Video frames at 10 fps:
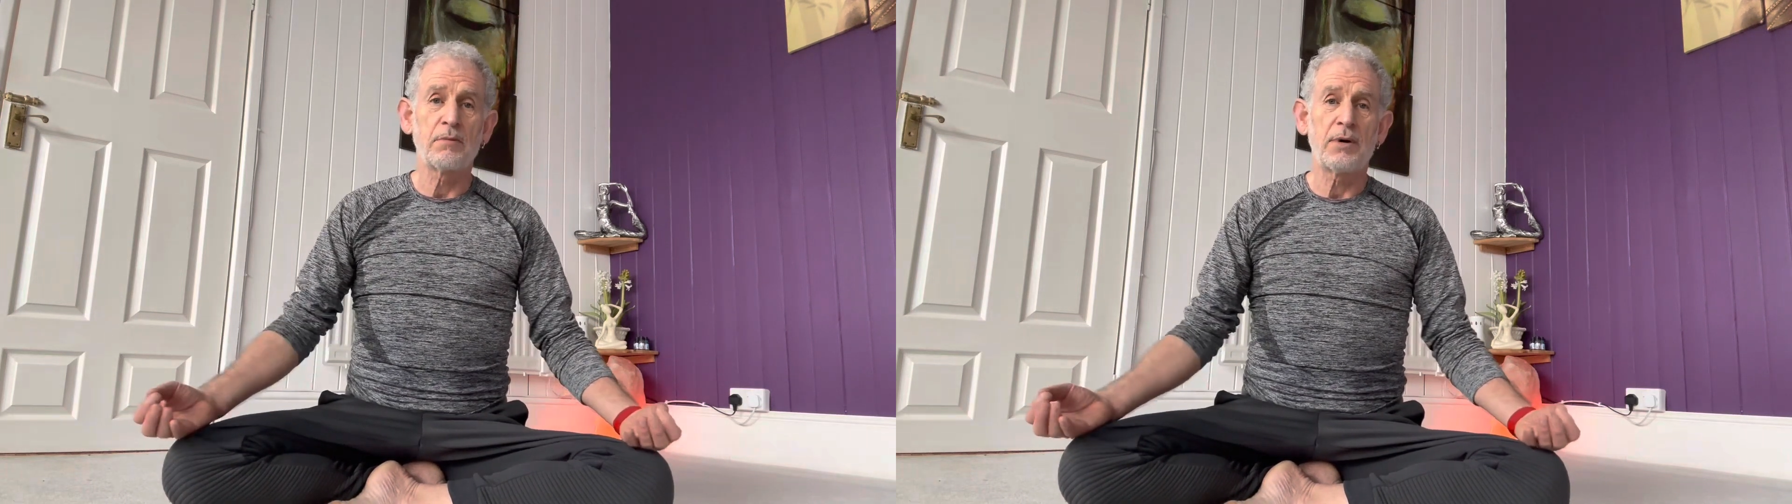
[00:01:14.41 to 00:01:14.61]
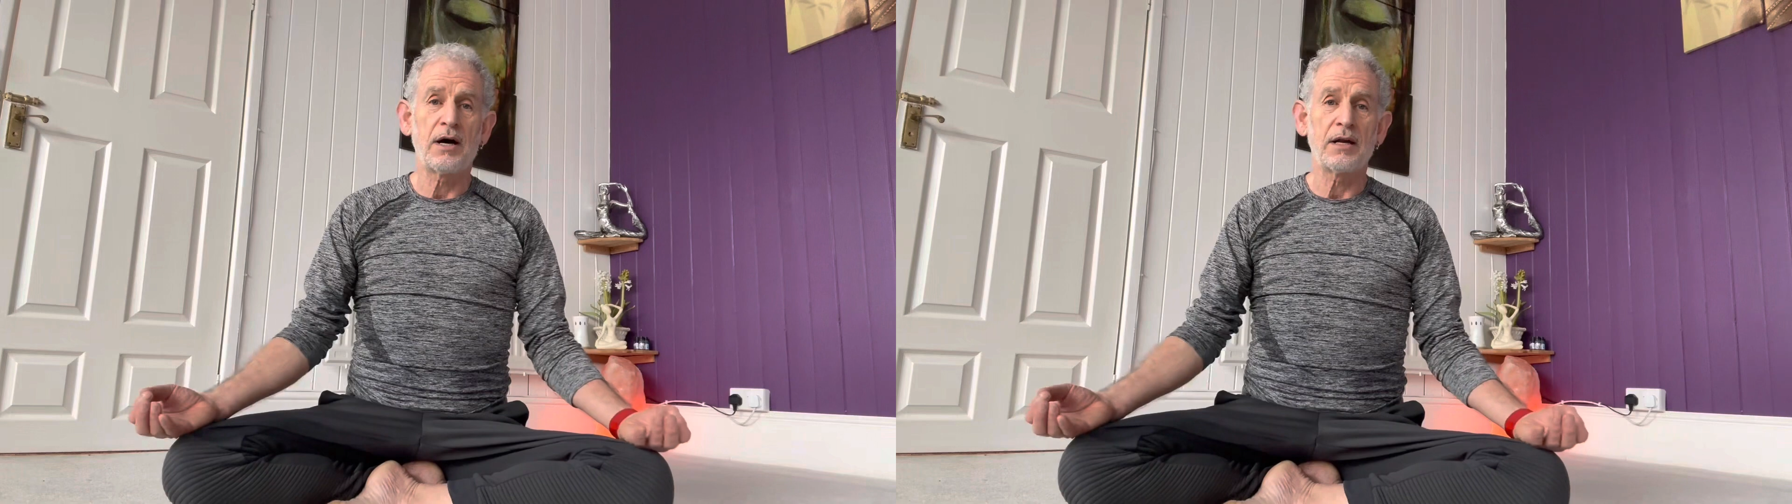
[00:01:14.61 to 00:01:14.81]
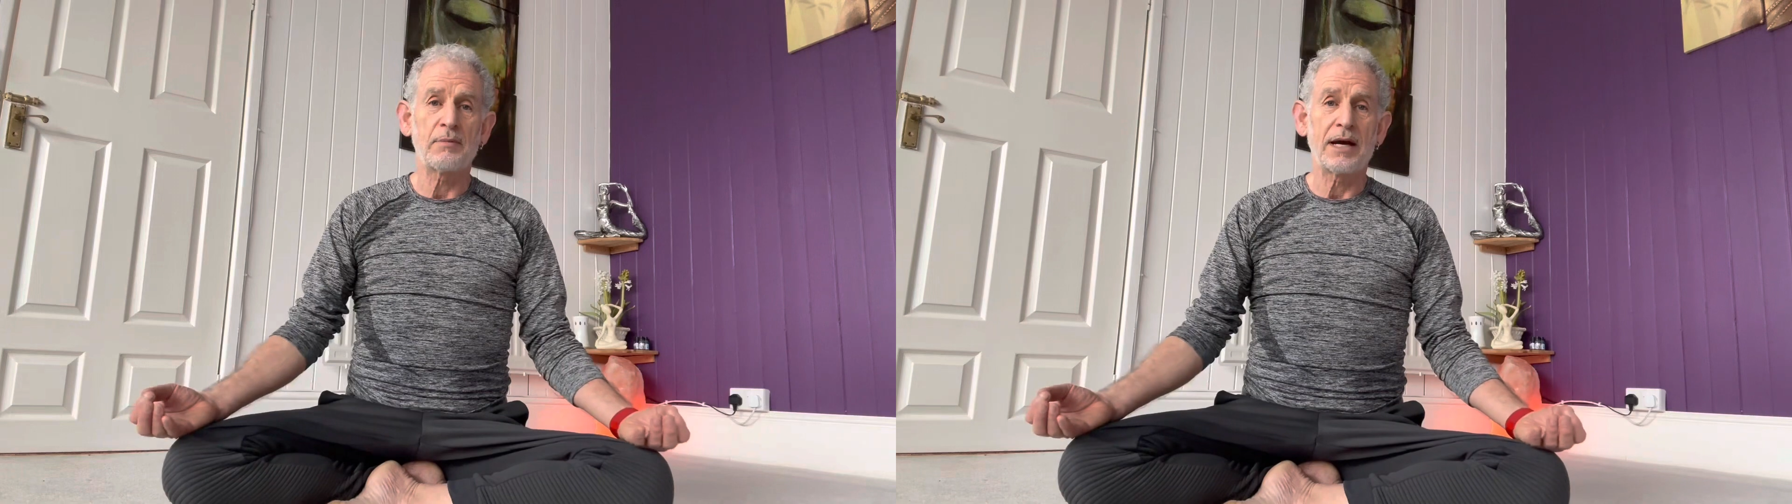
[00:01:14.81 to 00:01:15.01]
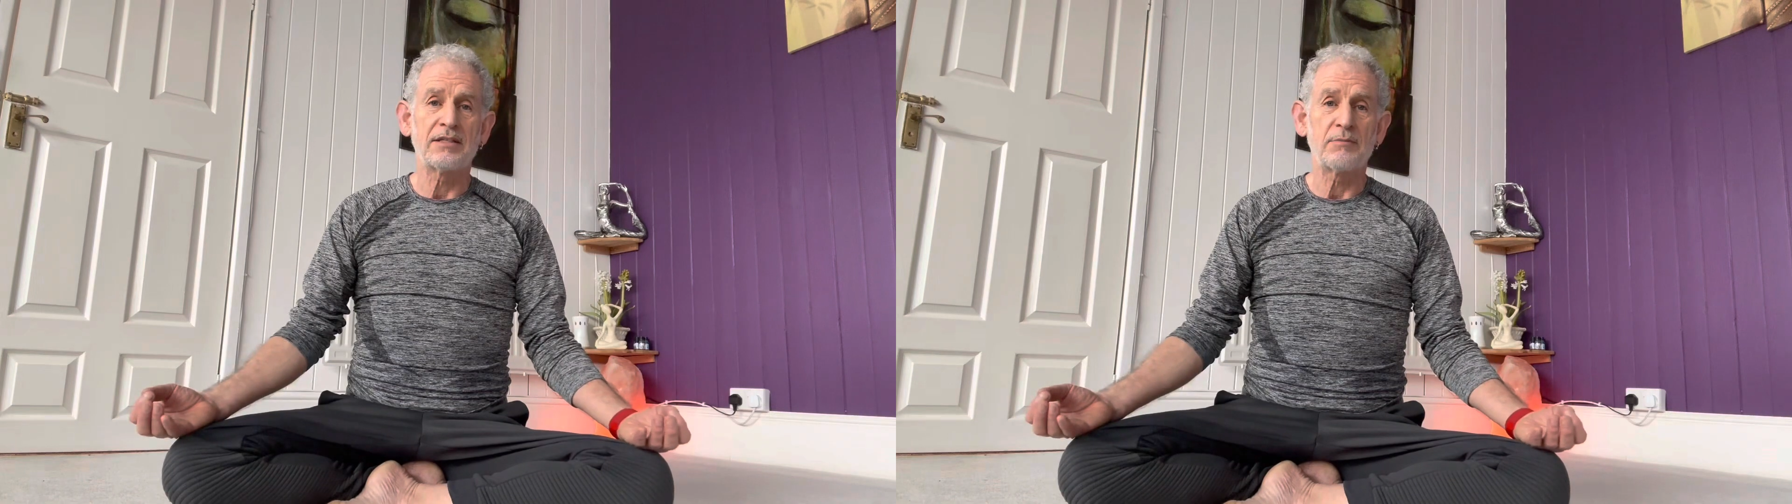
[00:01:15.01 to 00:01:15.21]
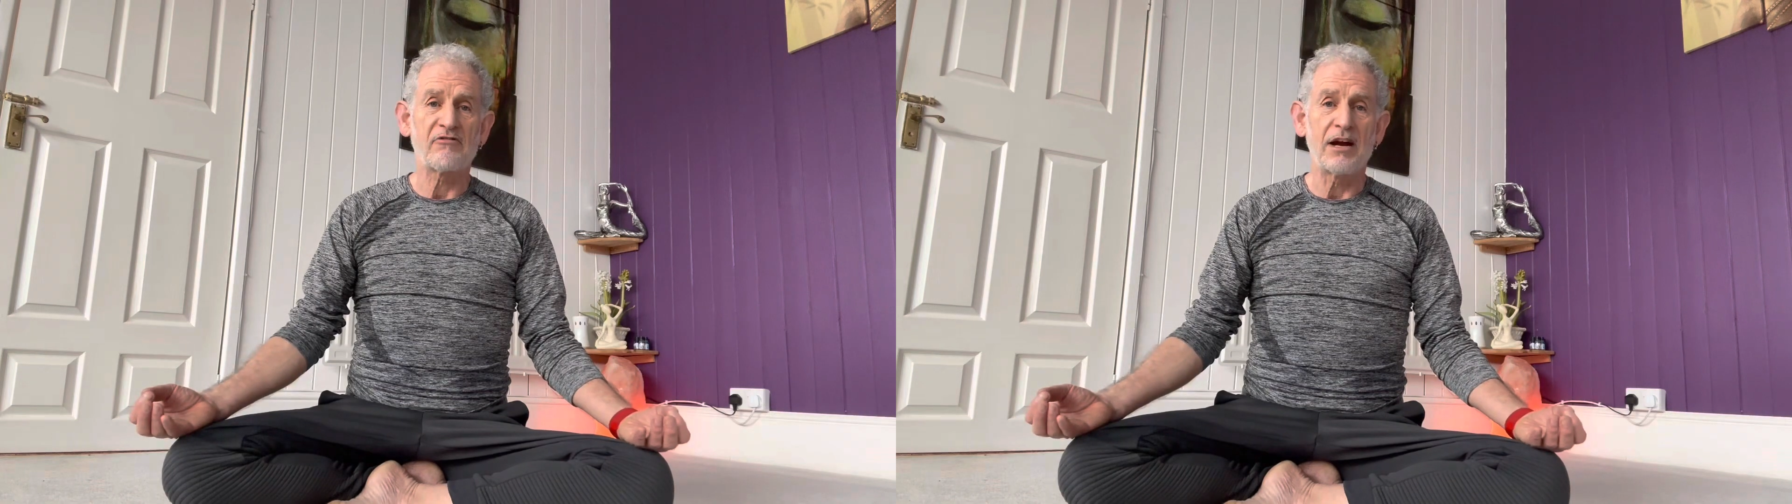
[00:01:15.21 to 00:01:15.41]

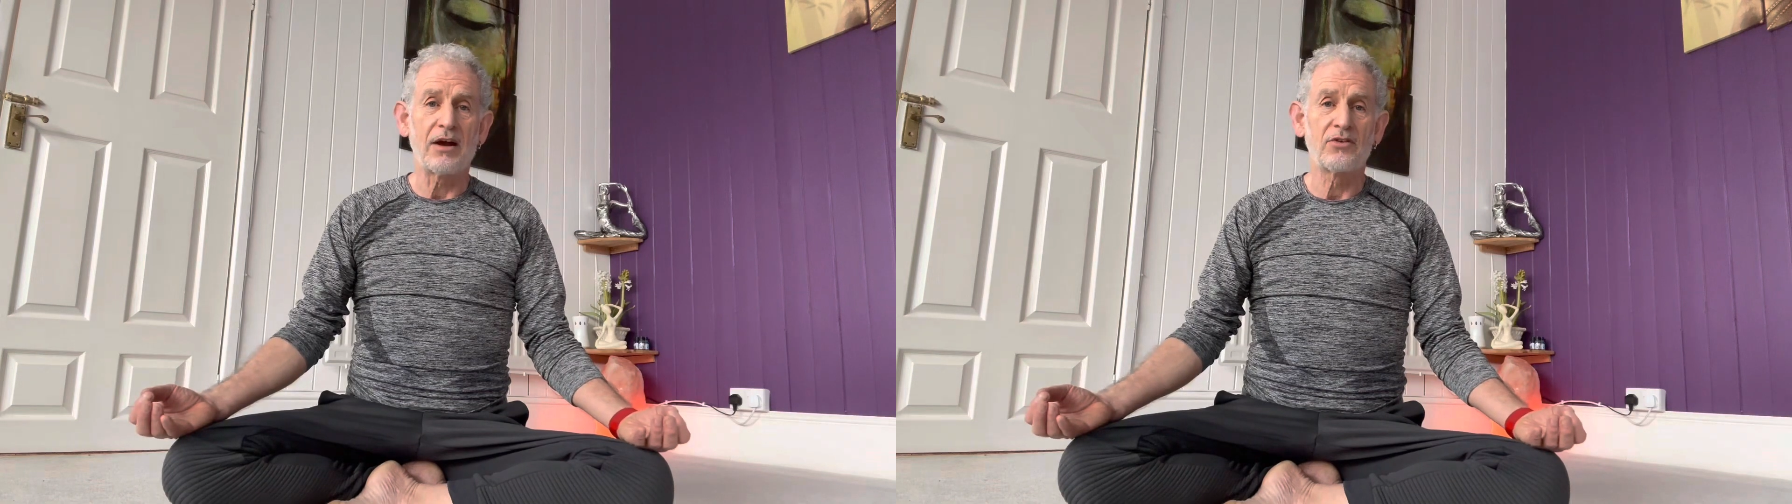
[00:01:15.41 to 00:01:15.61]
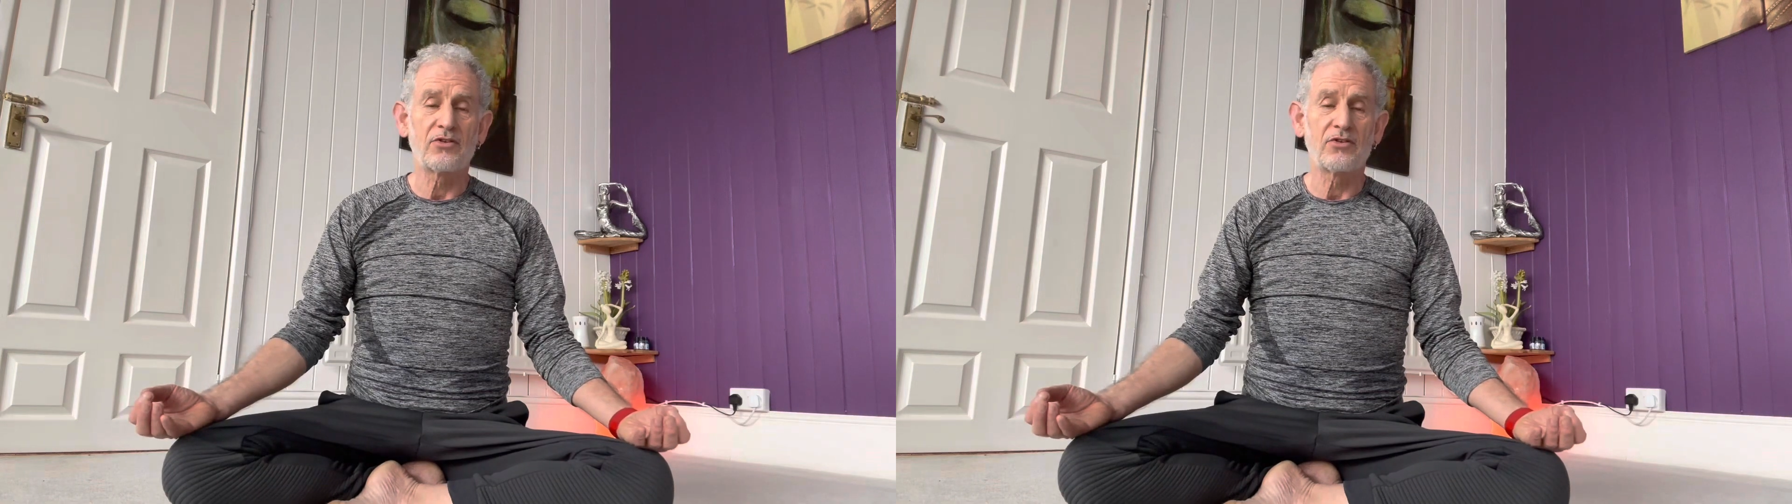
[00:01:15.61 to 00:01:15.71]
Kaparlibati breath.